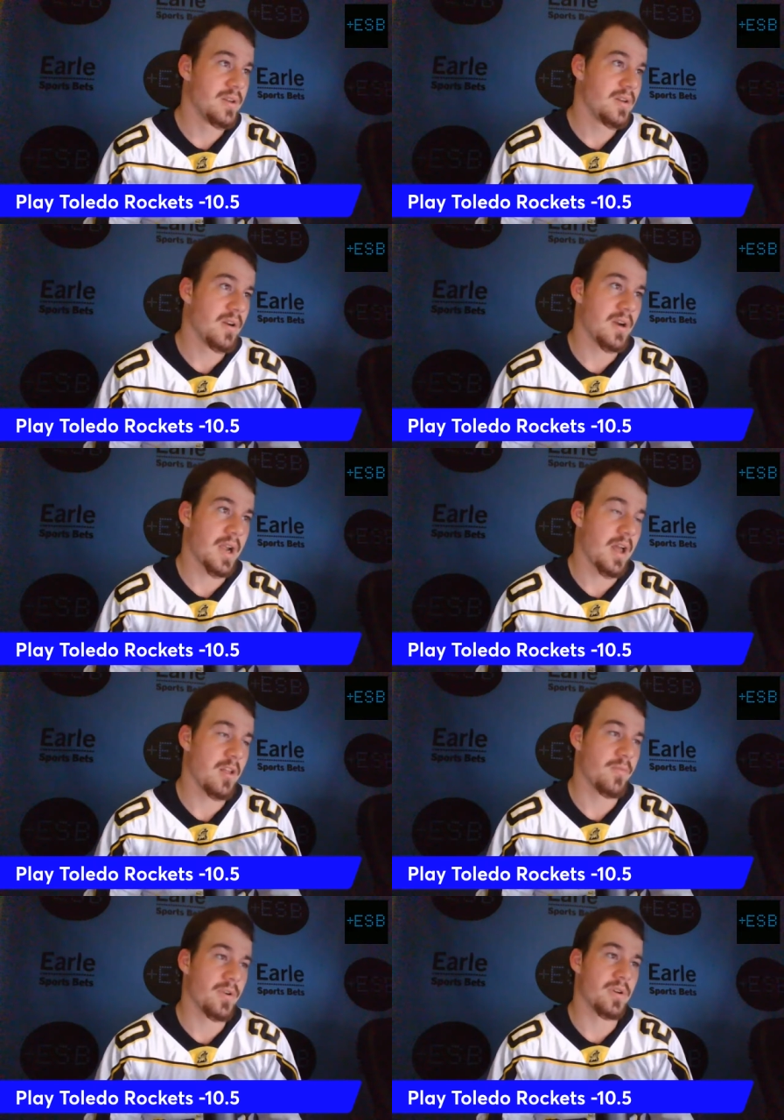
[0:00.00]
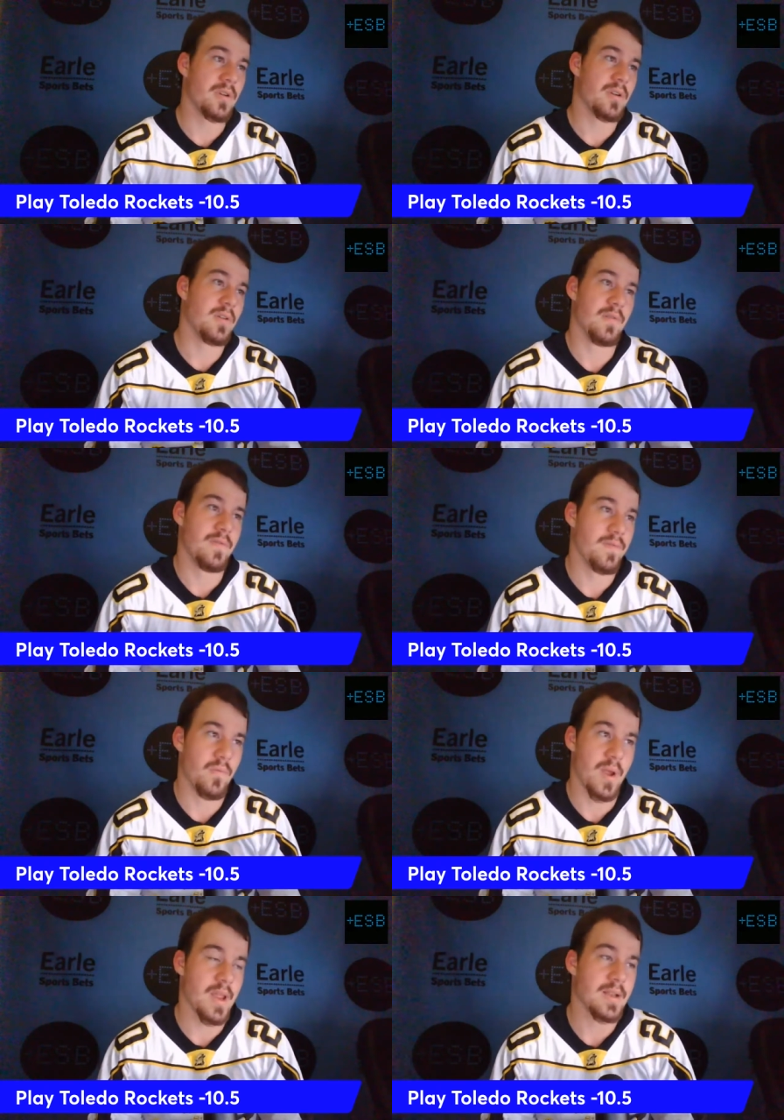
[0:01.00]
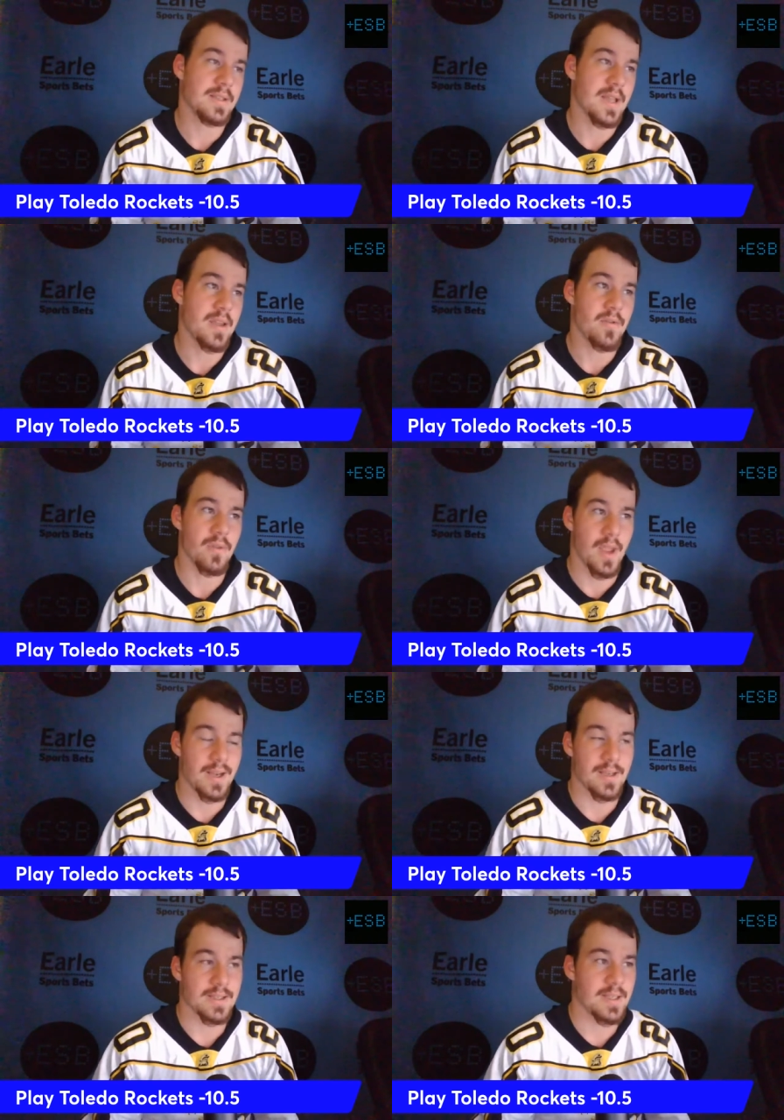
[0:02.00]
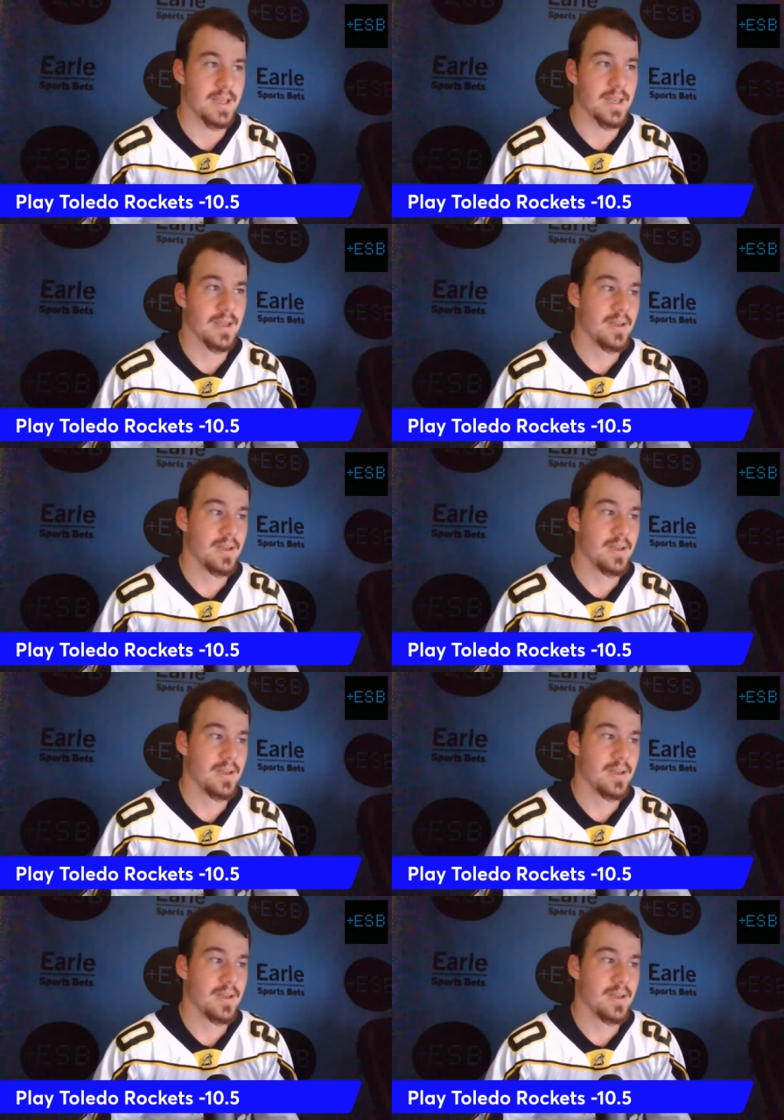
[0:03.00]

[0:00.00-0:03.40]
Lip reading: or a caliber of wins that you would like to see,